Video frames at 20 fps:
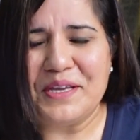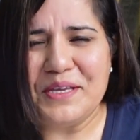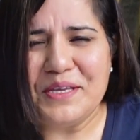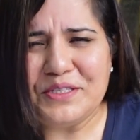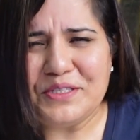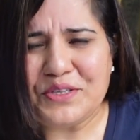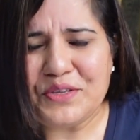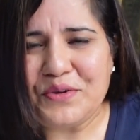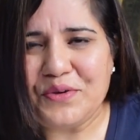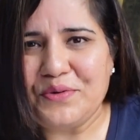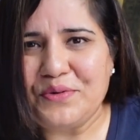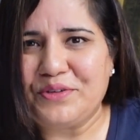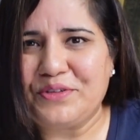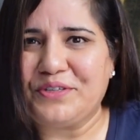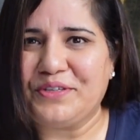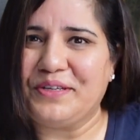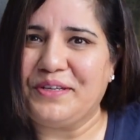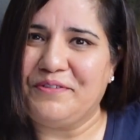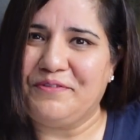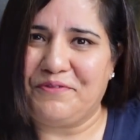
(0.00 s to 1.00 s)
is
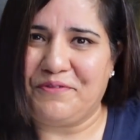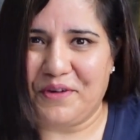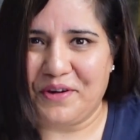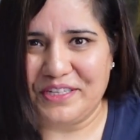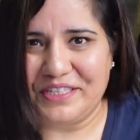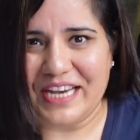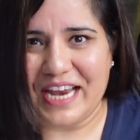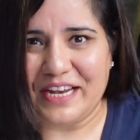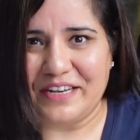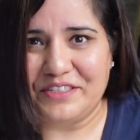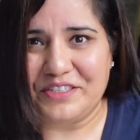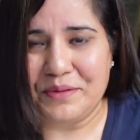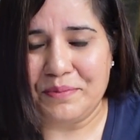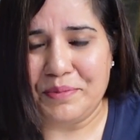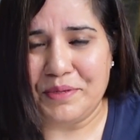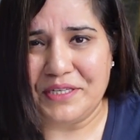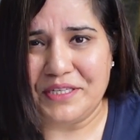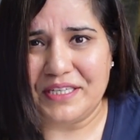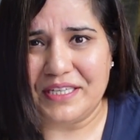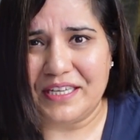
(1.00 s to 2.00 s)
crucial for
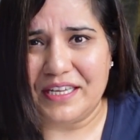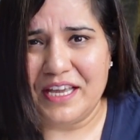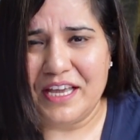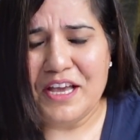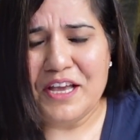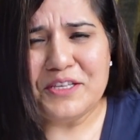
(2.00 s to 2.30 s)
ChatGPT.